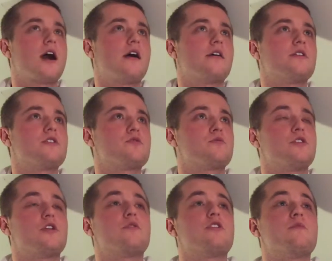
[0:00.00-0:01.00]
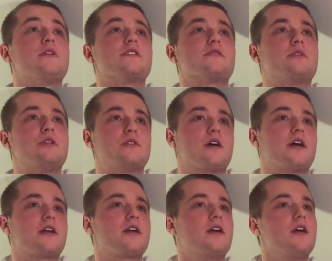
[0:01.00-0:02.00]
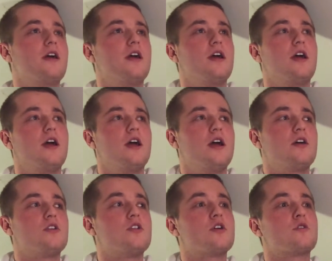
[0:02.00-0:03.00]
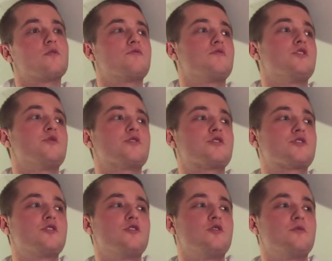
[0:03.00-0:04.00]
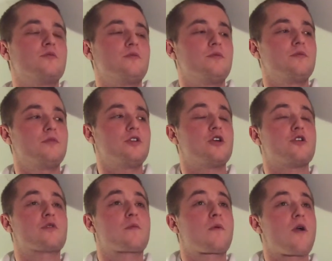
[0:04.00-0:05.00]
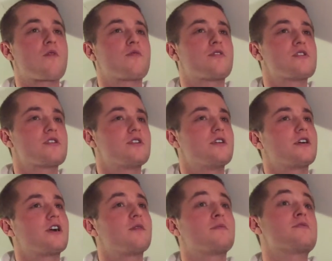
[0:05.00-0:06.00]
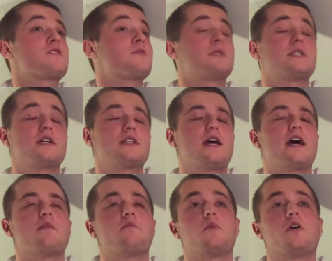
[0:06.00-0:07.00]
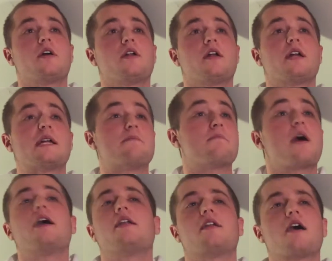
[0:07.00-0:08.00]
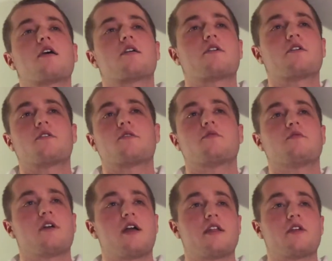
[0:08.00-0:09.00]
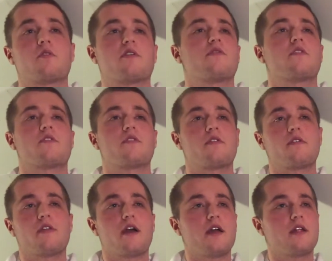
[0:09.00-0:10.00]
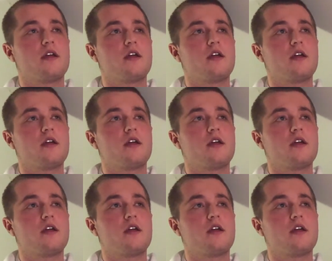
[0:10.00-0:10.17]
College, when you meet someone you like, you assume, you're probably going to hook up or something like that, but it might not go anywhere further than that.